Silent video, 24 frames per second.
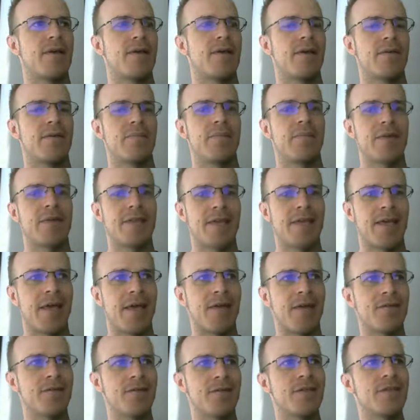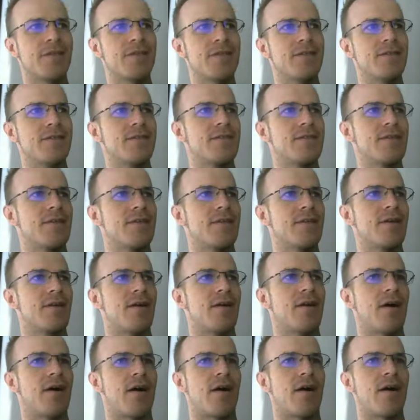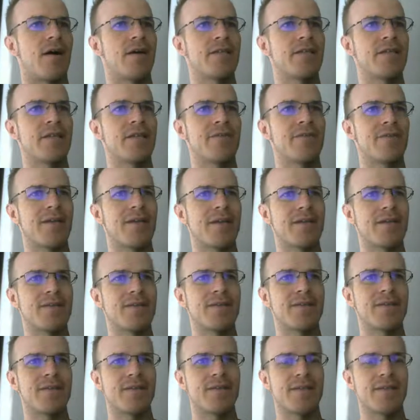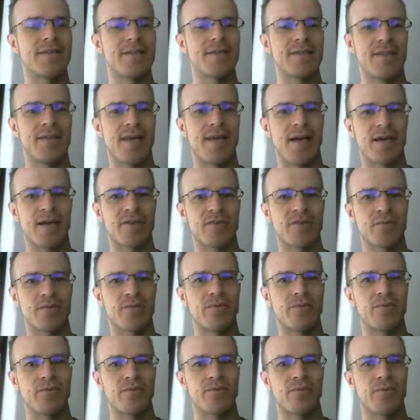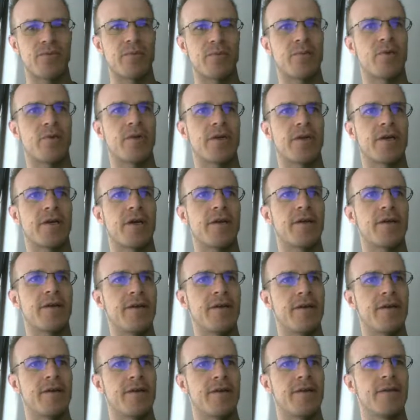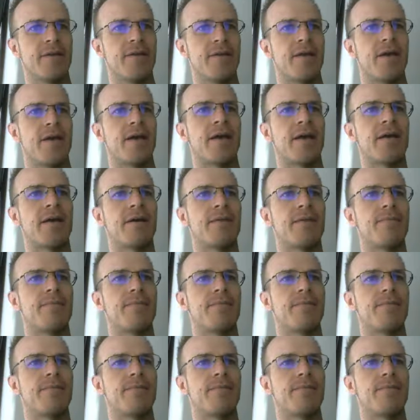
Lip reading: But the counties are generated, so this is the actual report card. And